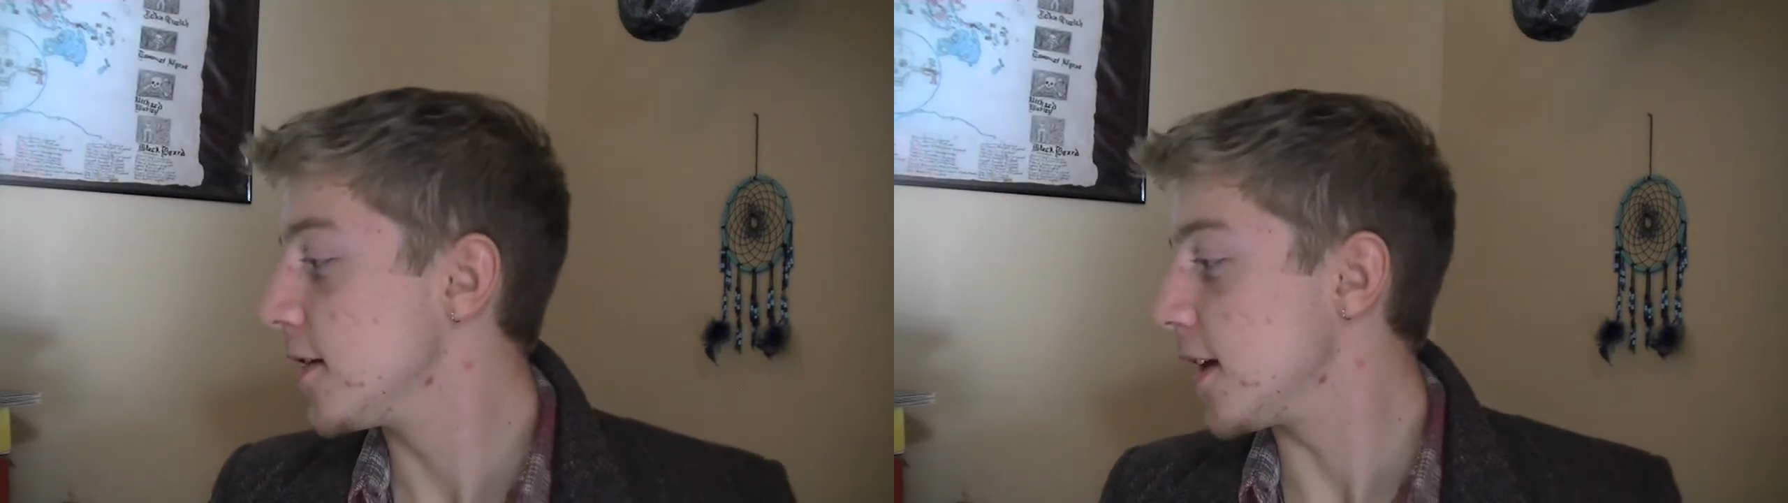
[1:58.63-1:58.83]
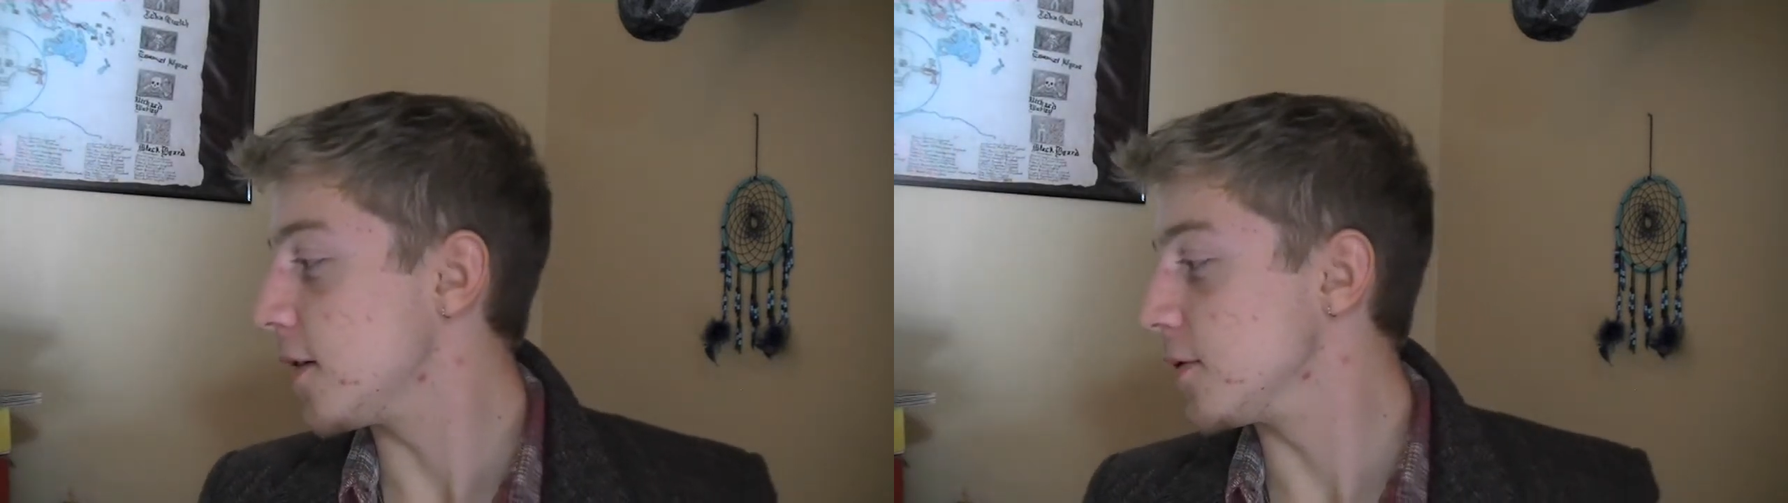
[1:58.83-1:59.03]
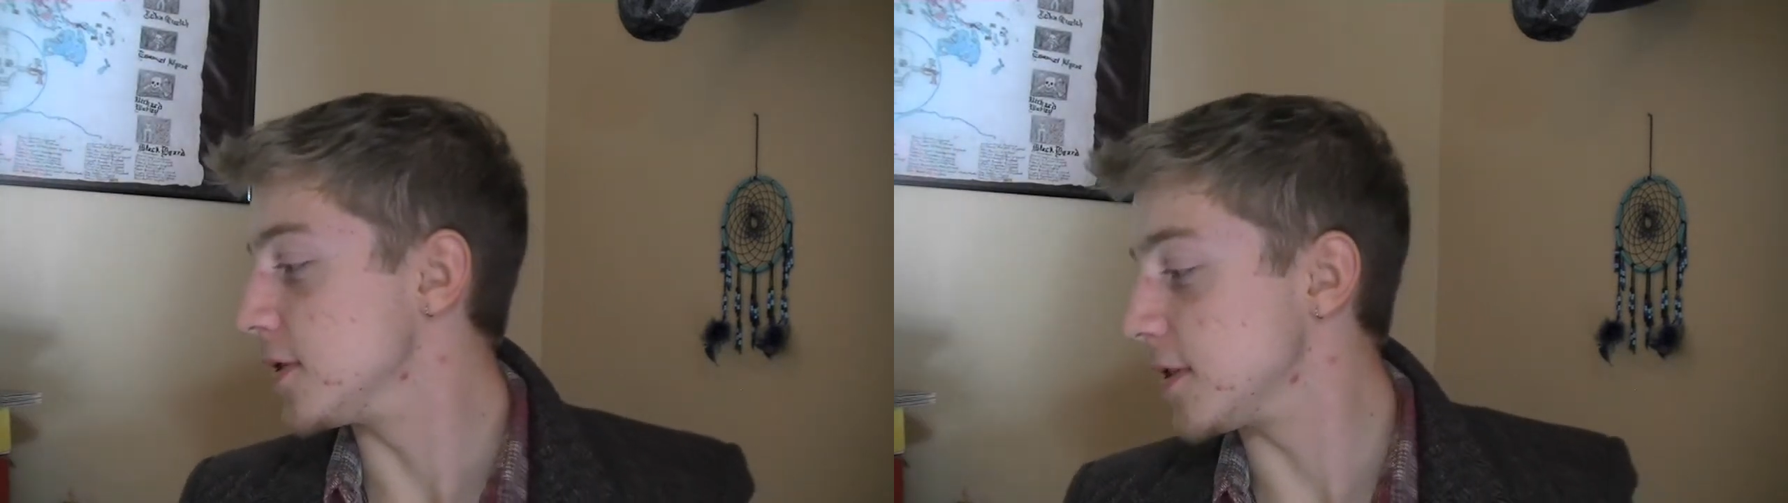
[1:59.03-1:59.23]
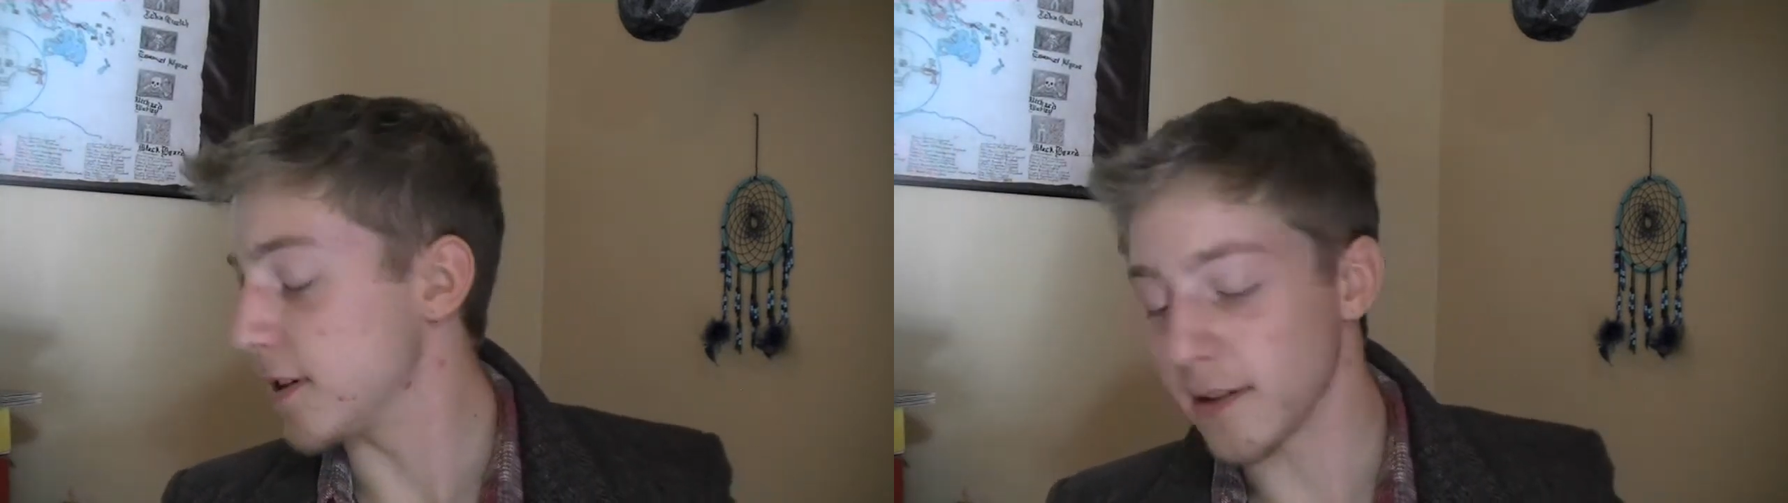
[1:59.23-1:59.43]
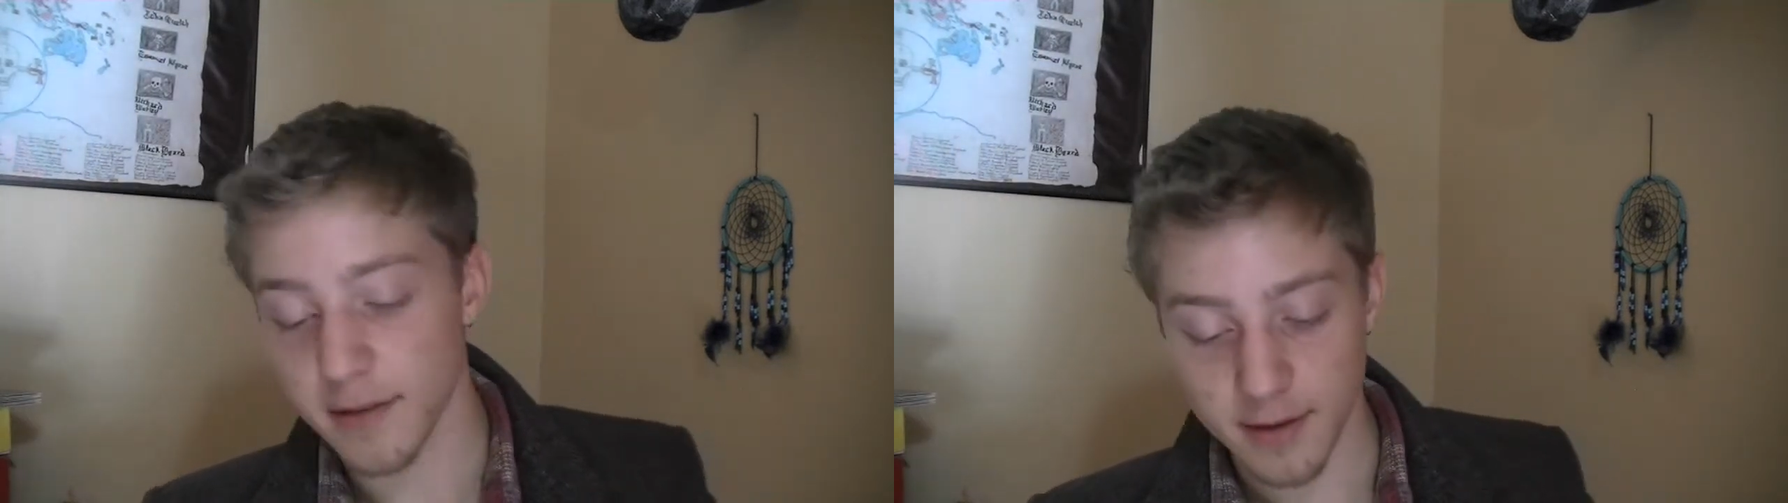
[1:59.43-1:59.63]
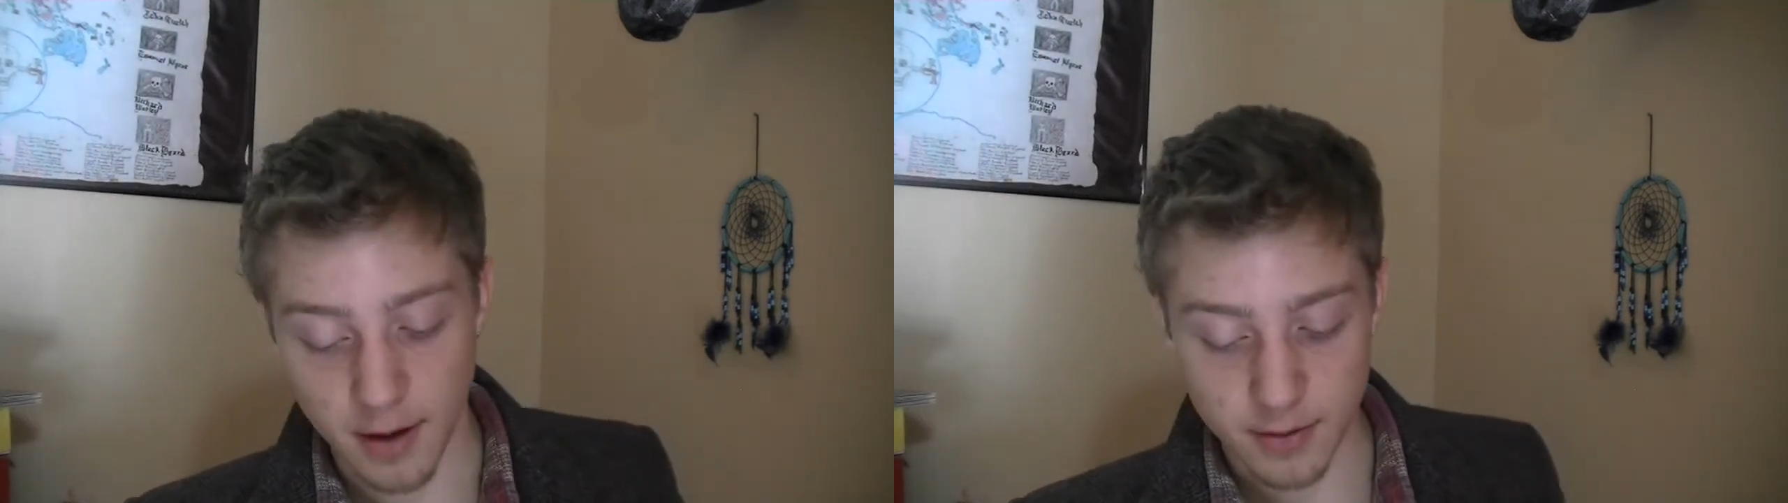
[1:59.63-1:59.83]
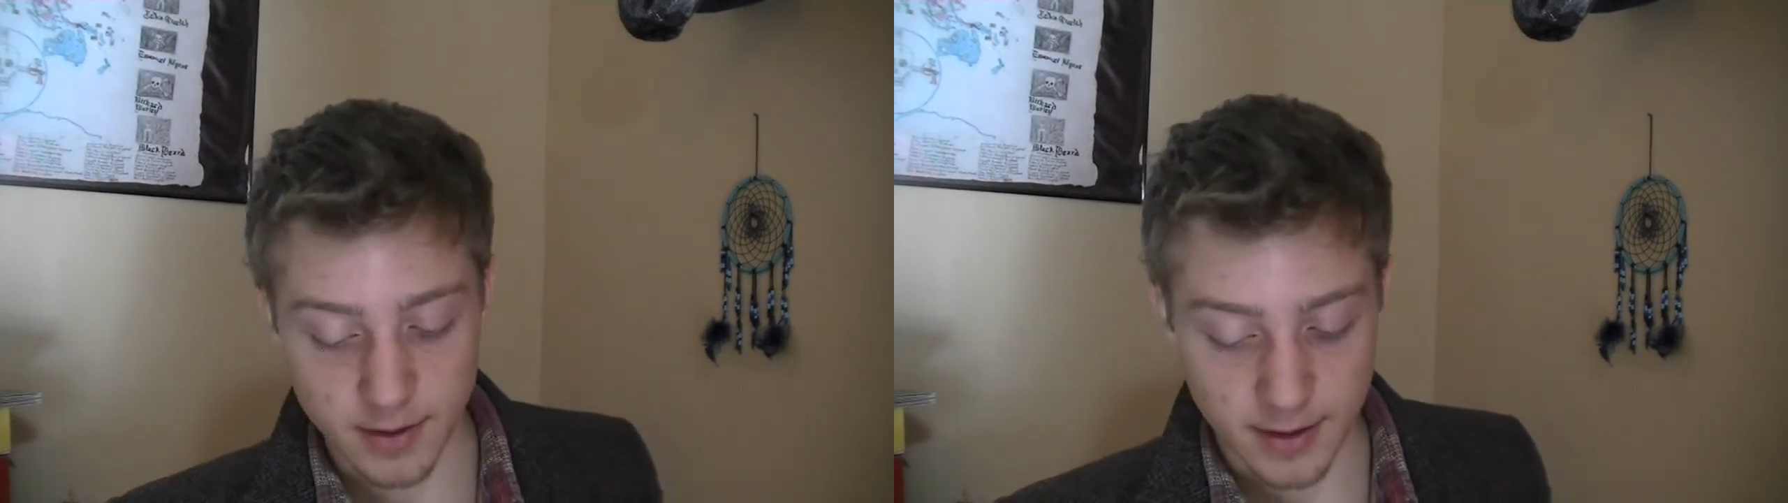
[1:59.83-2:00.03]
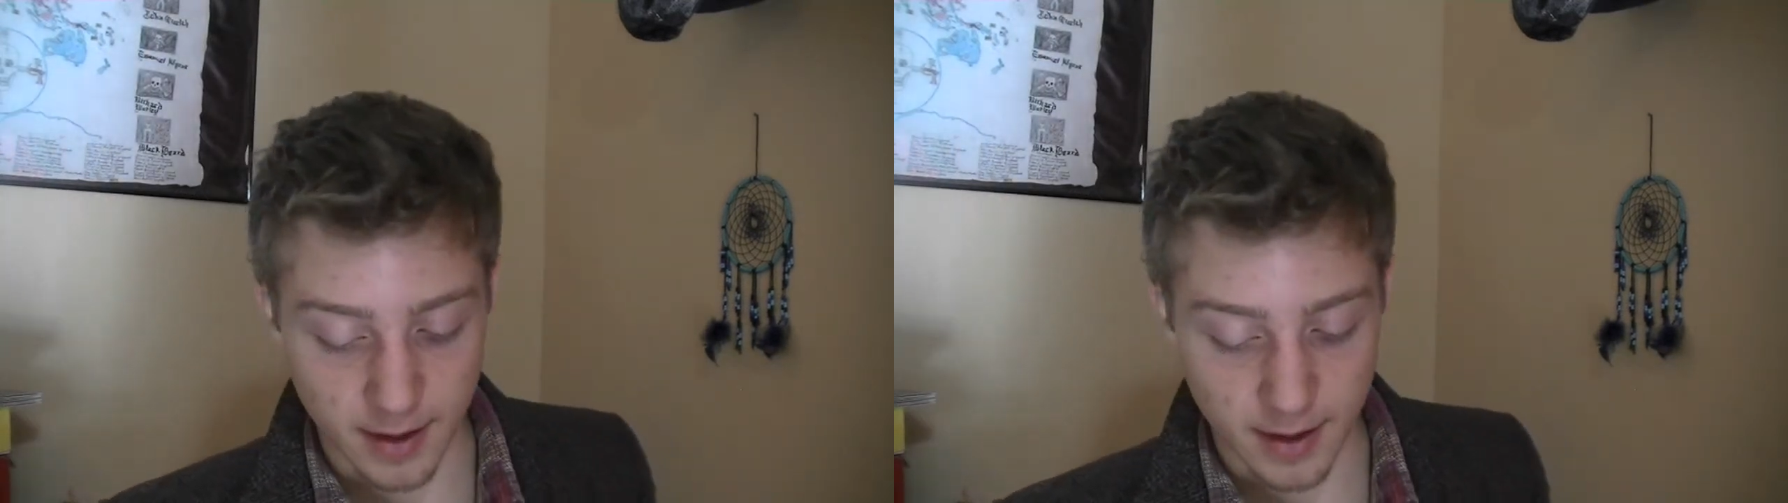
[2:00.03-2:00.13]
that was uh, that was the